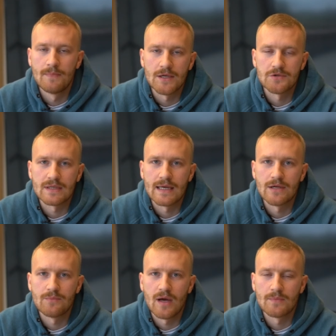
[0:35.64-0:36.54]
Patrick, can
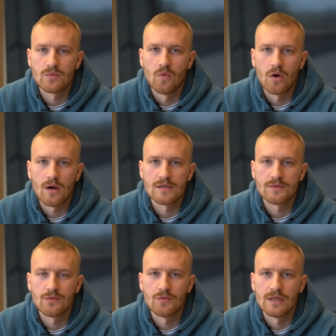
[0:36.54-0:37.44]
you perhaps walk us
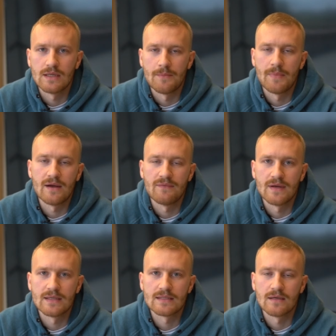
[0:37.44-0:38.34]
through the, the
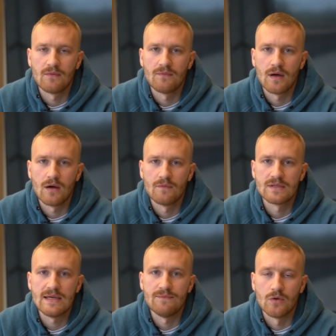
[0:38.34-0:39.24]
benefits of, uh,
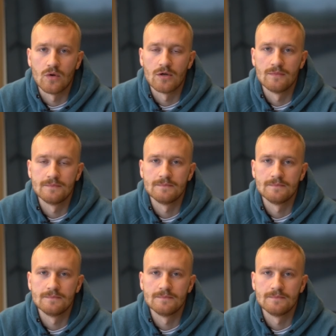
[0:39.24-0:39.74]
of TeamViewer?